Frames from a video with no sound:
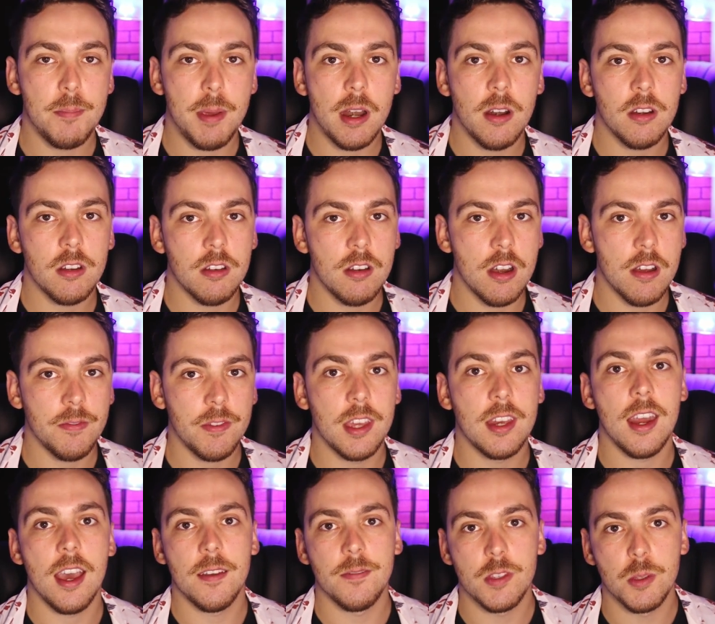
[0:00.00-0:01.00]
That paragraph
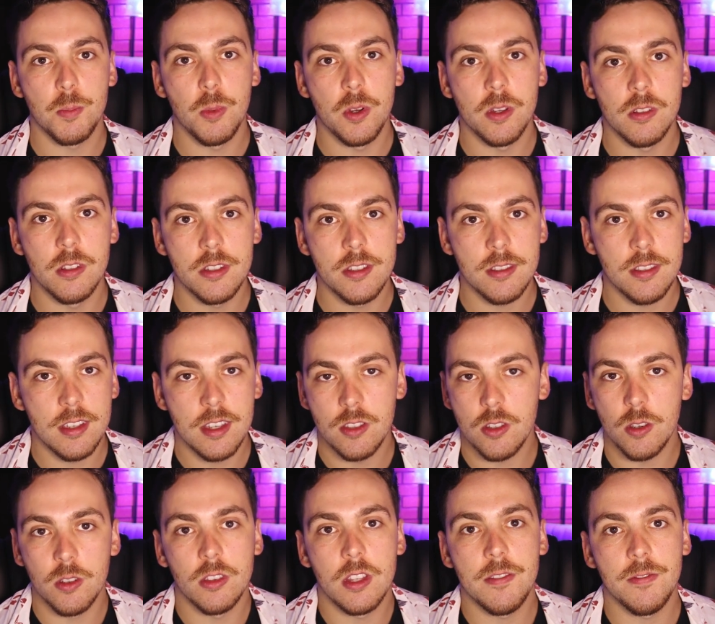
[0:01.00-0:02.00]
can have spoilers.
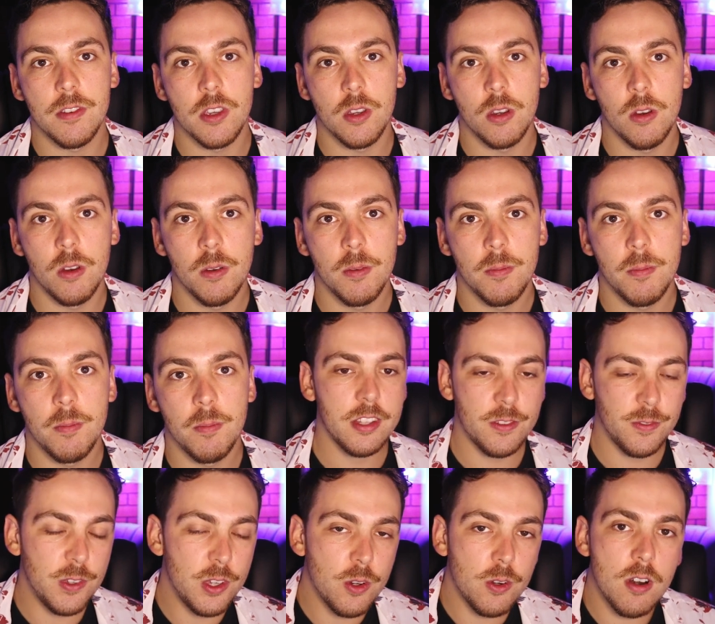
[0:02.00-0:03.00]
It's only for you.
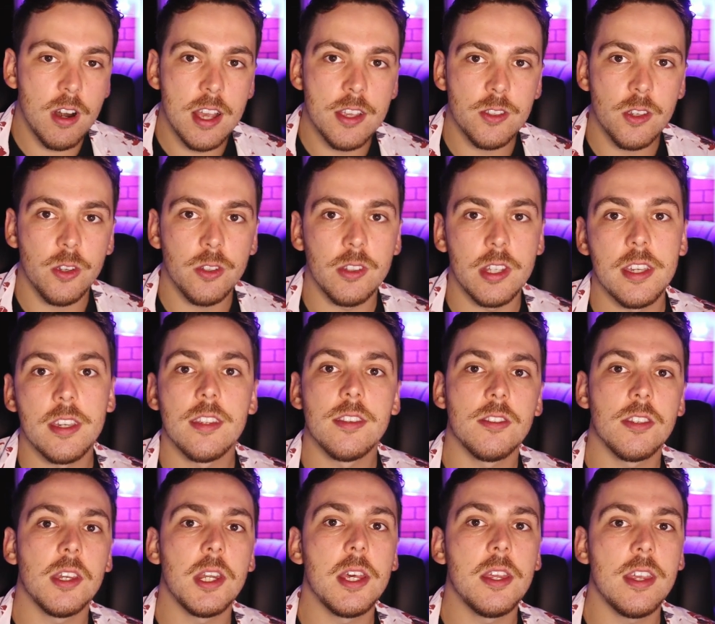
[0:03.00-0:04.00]
It's for your eyes only.
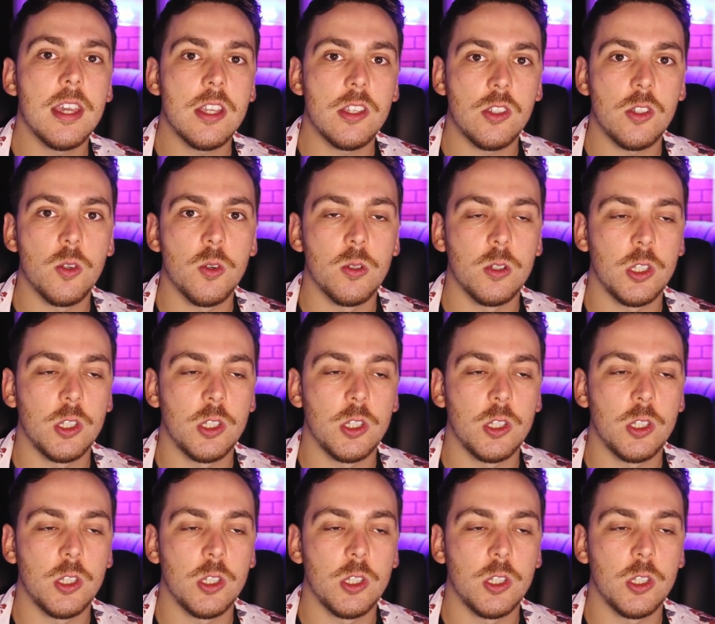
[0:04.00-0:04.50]
Consider this